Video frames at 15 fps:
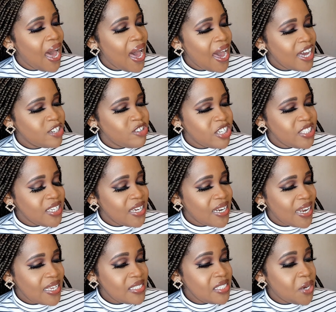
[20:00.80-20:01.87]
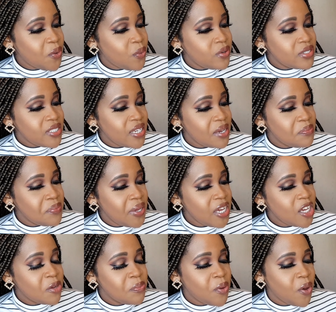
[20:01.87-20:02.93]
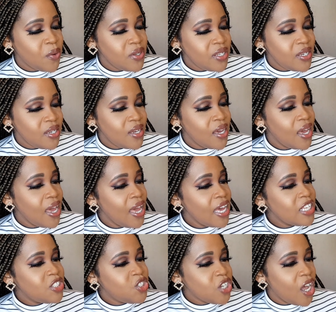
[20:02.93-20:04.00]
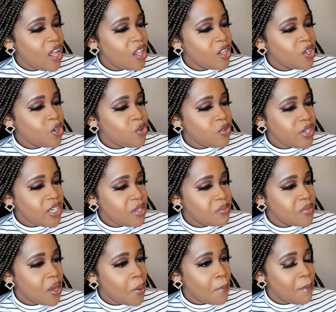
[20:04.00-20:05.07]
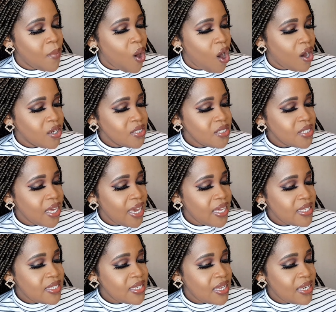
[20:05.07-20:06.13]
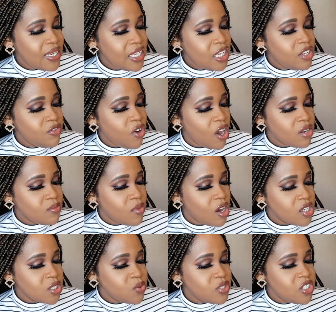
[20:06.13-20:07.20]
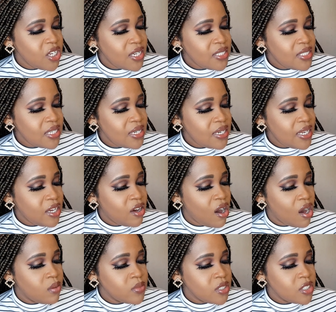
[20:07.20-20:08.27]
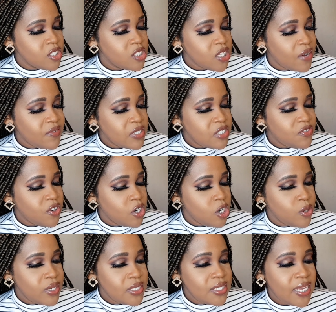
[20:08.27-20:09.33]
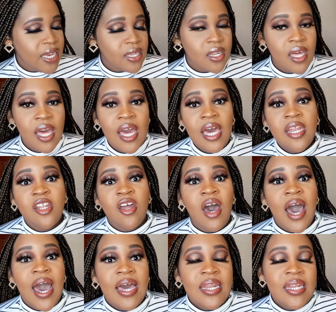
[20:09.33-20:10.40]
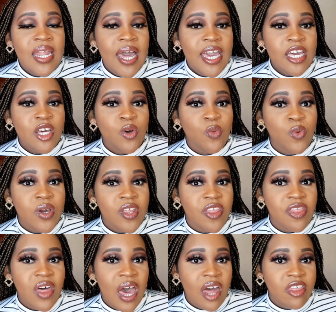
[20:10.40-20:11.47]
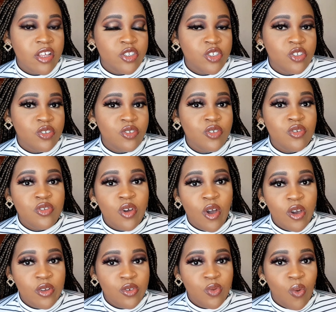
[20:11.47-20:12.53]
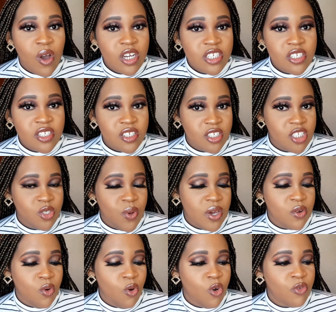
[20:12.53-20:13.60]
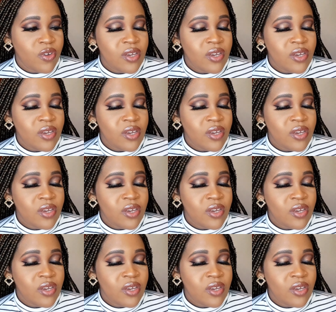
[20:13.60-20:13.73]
Hydrating Glacier Water Pink Pony Gel Cream Mask. It's a leave-on mask which instantly calms and softens for glowing skin. Now, unlike with the other two, you don't wash this one off.